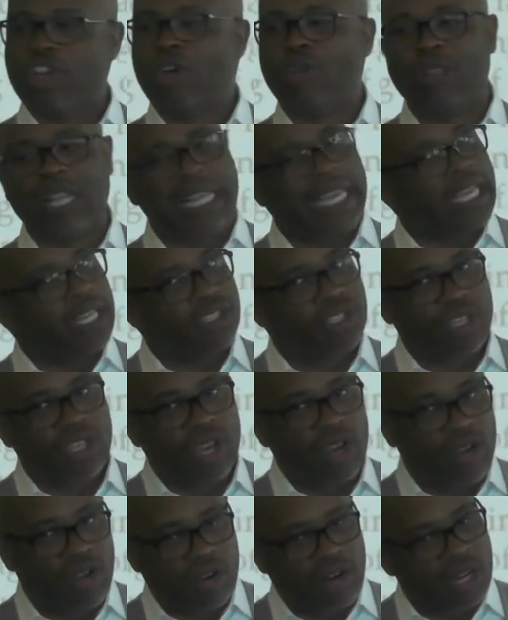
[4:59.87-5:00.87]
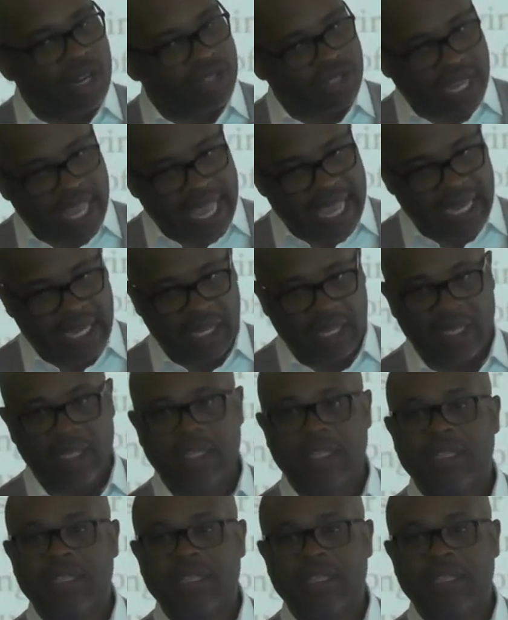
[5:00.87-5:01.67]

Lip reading: Don't lean to your own understanding.